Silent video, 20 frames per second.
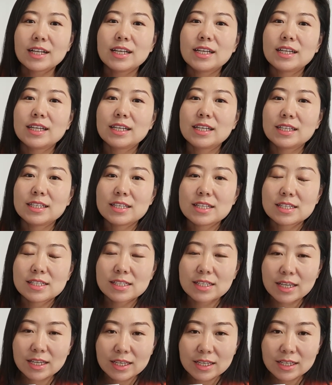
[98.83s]
And
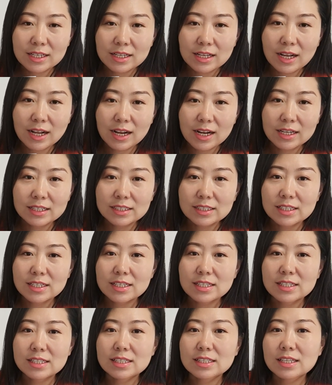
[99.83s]
second card
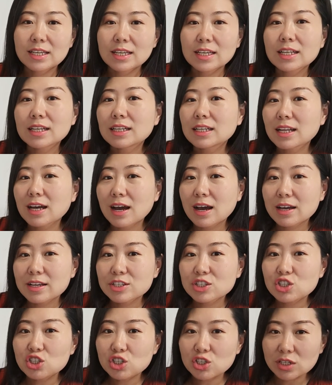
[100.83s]
is second line
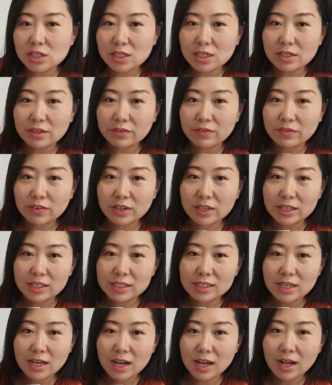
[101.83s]
G for
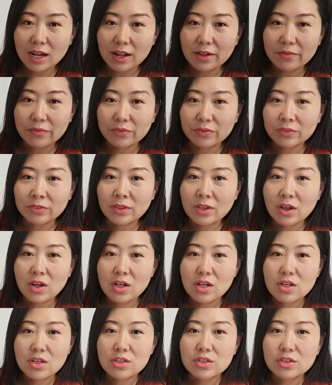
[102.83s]
guitar.
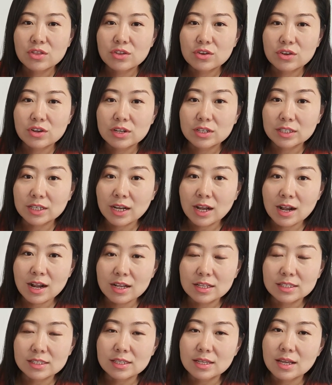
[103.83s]
Third
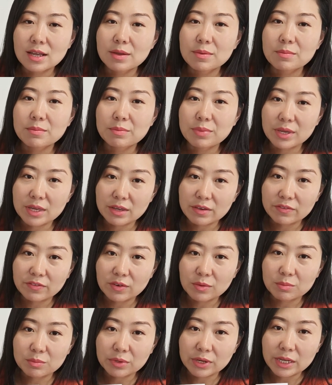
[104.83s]
card, B for
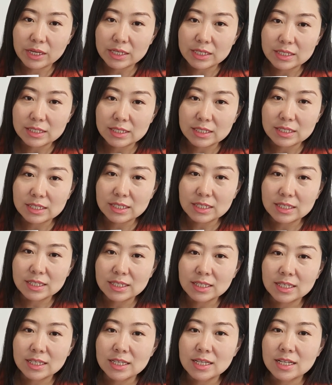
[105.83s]
breaks.
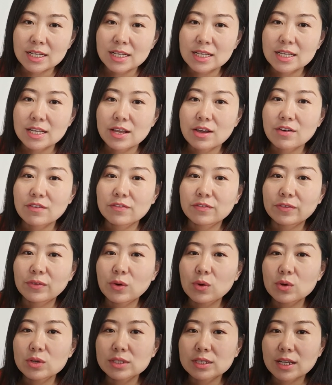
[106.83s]

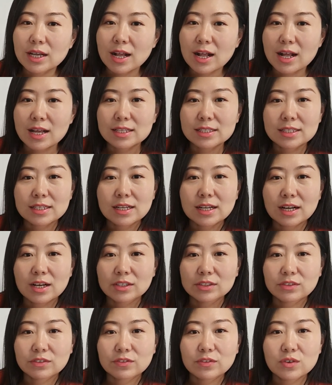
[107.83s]
Fourth card on
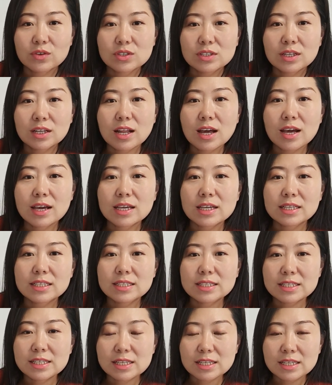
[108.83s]
the fourth line,
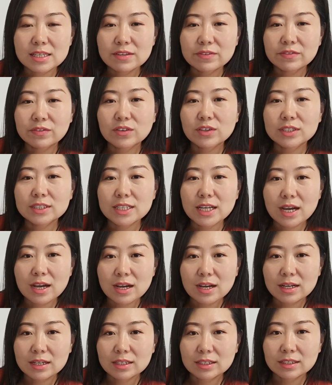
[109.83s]
D for
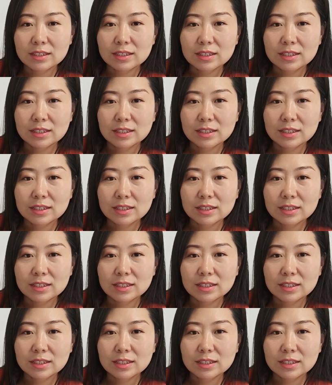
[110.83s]
down.